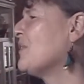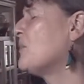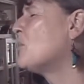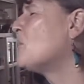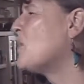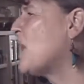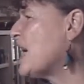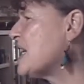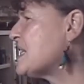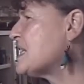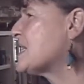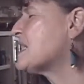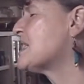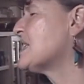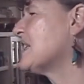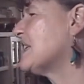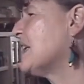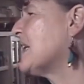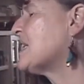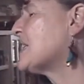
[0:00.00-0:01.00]
the
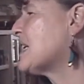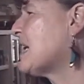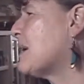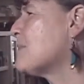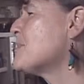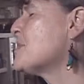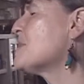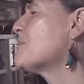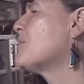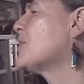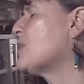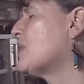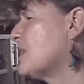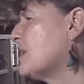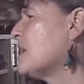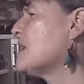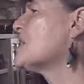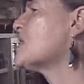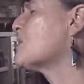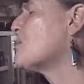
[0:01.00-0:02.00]
rest that comes with
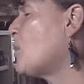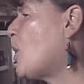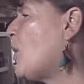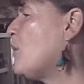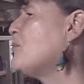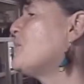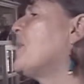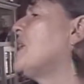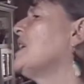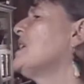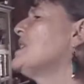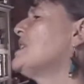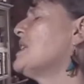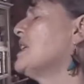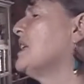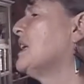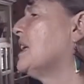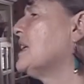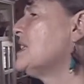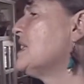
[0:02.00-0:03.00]
this war
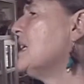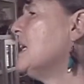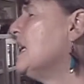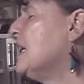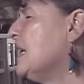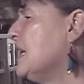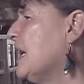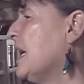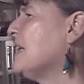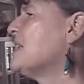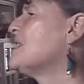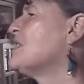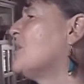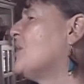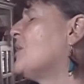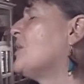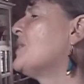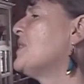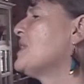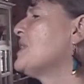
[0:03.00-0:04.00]
fighting and
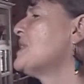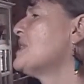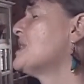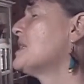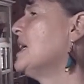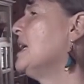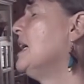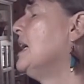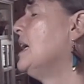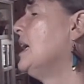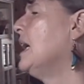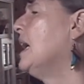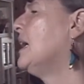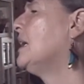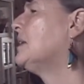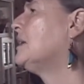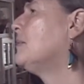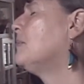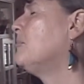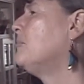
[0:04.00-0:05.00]
all this.
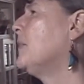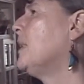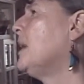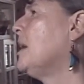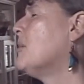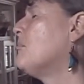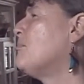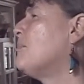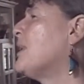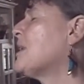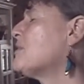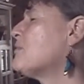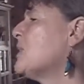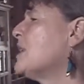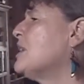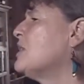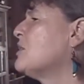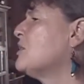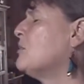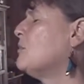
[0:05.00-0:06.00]
But
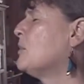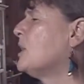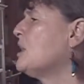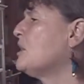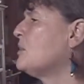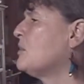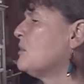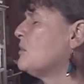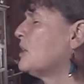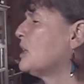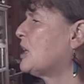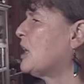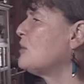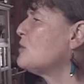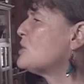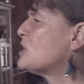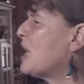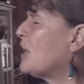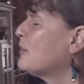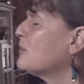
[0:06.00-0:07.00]
when you
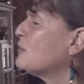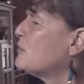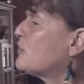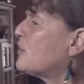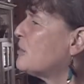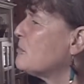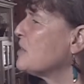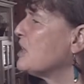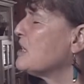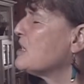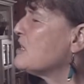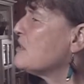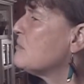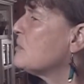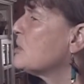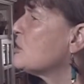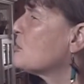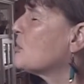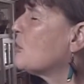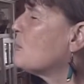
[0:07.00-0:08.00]
go down from
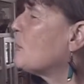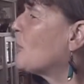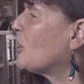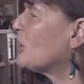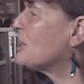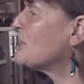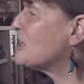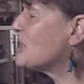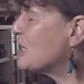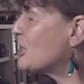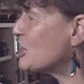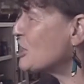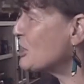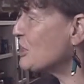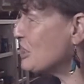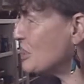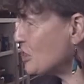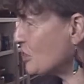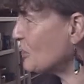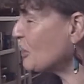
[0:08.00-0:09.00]
individual
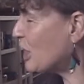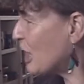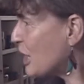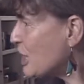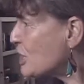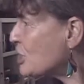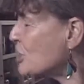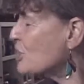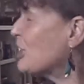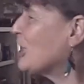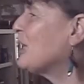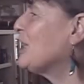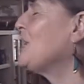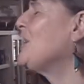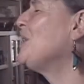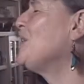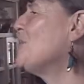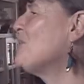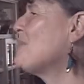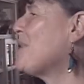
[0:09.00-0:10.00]
politicians, occasionally
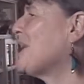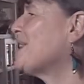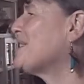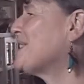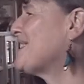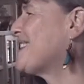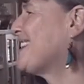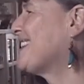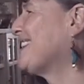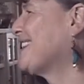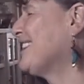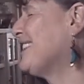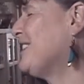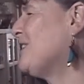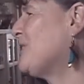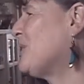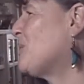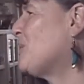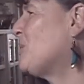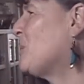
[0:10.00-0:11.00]
you might
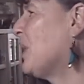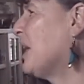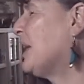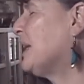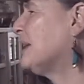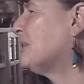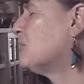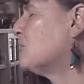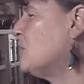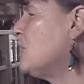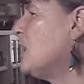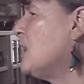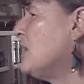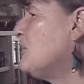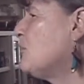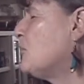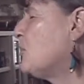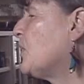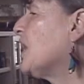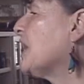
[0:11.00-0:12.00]
really
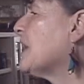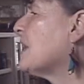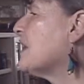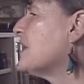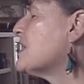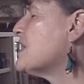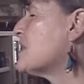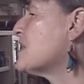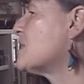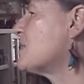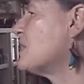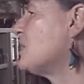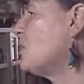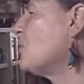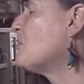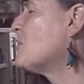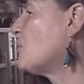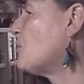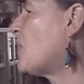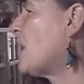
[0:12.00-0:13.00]
feel this human